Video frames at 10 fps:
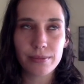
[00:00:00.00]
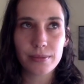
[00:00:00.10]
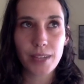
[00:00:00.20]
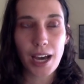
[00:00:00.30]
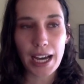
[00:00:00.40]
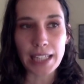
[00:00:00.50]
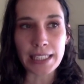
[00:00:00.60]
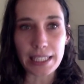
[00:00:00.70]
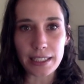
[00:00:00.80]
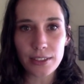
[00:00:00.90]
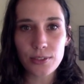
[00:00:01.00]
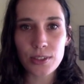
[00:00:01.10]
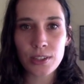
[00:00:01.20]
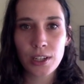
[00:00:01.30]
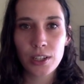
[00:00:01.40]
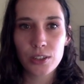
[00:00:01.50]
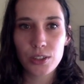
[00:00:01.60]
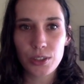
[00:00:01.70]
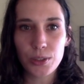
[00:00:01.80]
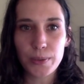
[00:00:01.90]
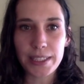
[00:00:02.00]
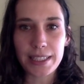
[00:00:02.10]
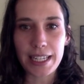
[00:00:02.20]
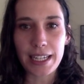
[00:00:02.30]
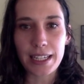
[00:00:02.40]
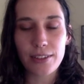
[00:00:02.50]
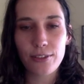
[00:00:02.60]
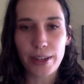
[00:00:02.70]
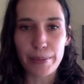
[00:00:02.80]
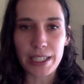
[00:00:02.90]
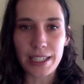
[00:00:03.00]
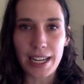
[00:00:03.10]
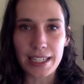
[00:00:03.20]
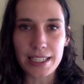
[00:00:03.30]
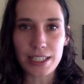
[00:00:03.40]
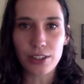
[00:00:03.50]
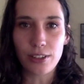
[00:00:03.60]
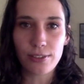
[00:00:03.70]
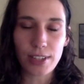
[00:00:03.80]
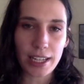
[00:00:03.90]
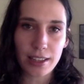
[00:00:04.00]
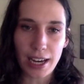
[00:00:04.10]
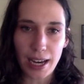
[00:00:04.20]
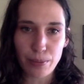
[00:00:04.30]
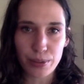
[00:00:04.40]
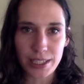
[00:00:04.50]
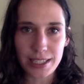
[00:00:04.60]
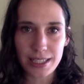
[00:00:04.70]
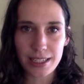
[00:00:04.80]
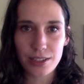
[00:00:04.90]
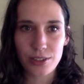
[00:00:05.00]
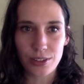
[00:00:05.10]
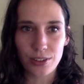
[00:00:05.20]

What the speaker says: heightened gifts, to do with the feminine energy of like the high priestess. So